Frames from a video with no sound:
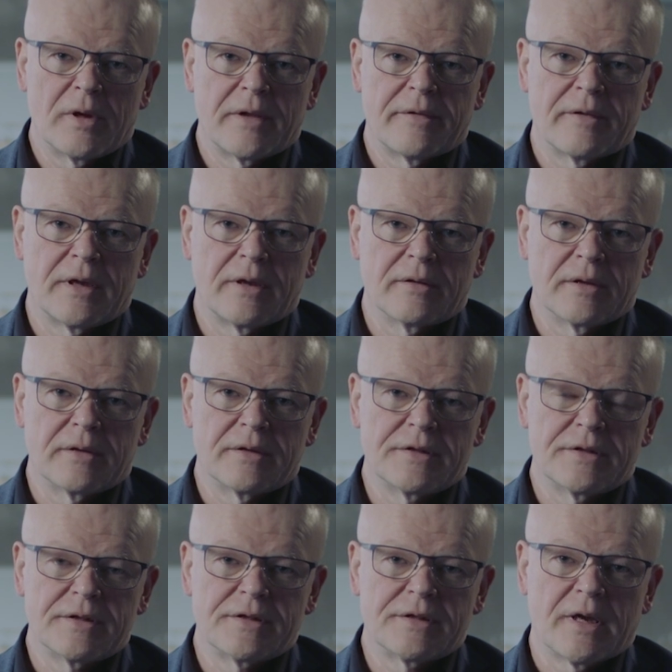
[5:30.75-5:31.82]
I think that
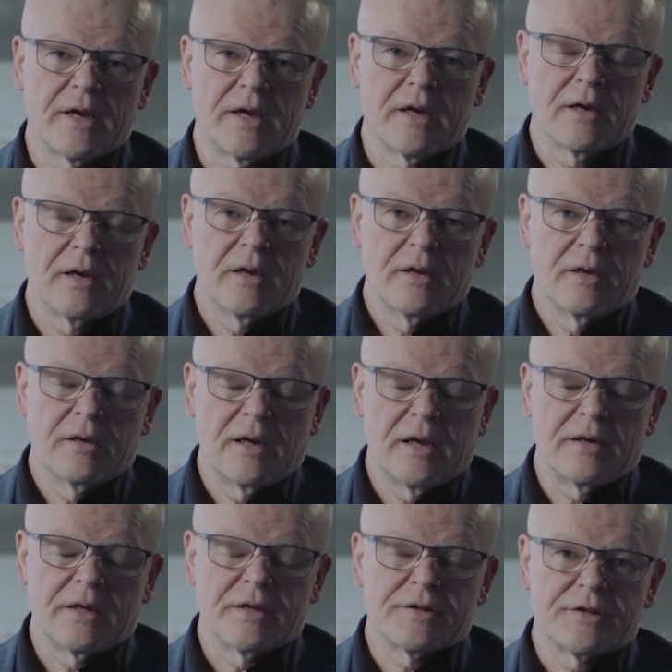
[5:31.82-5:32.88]
this is
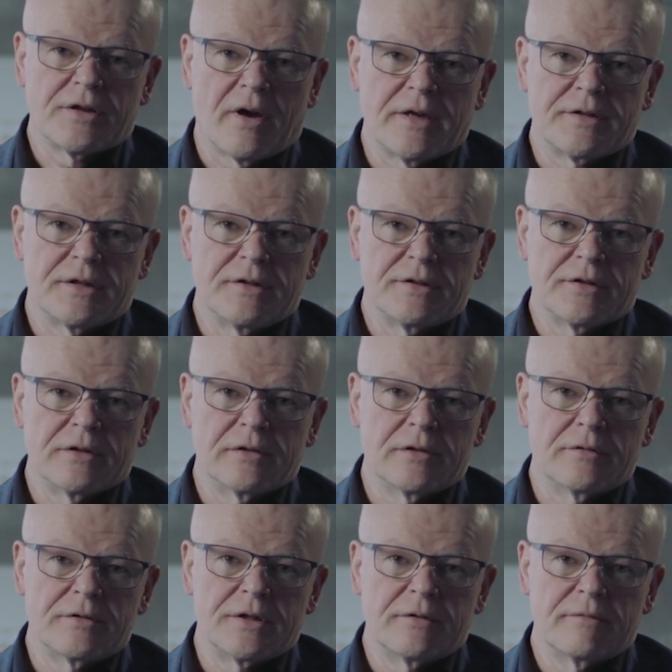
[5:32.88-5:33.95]
an exciting
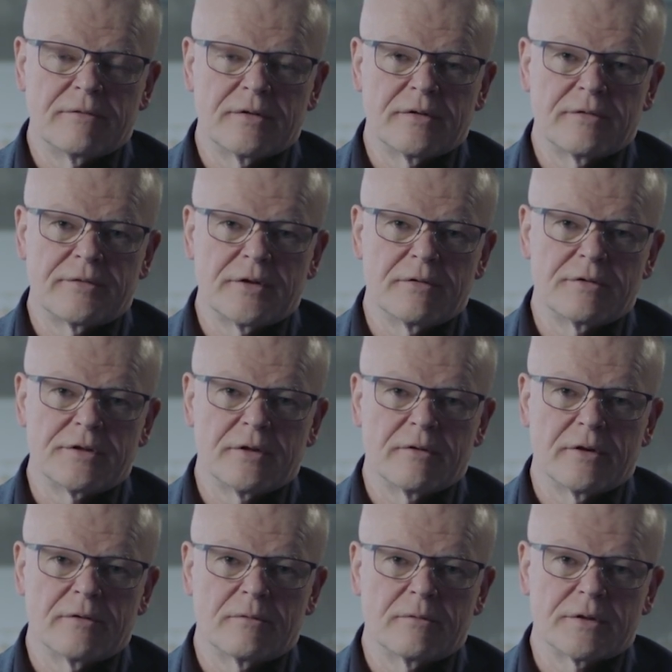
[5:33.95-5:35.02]
solution for the
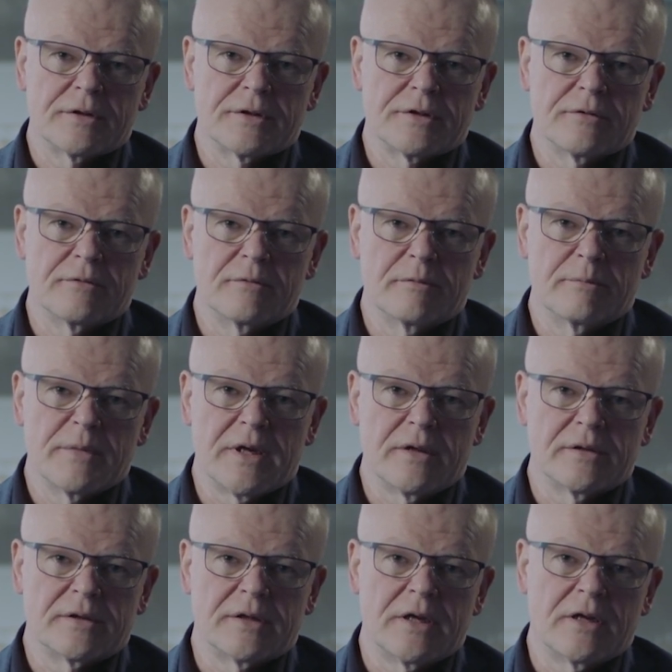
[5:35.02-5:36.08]
future in order to
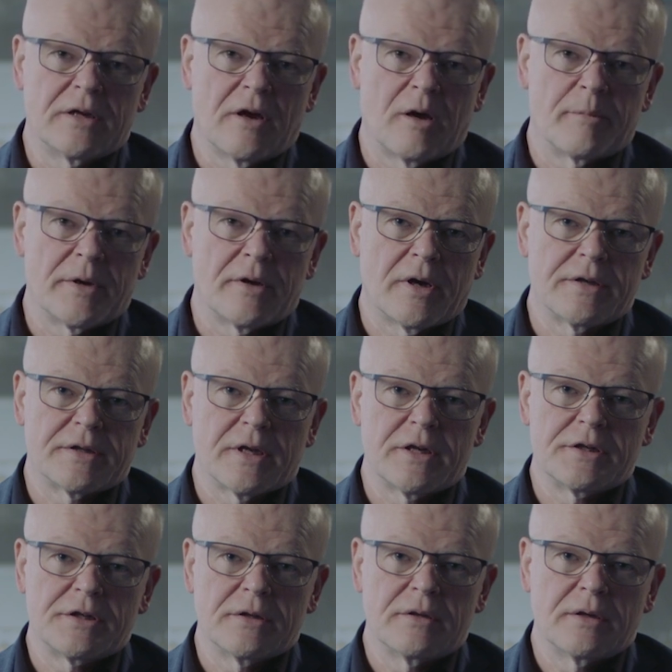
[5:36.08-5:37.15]
meet the
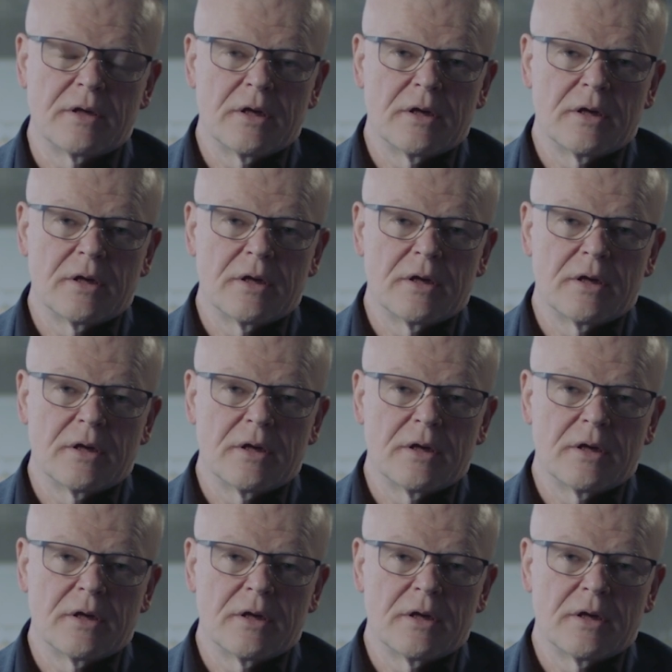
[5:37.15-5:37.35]
decarbonisation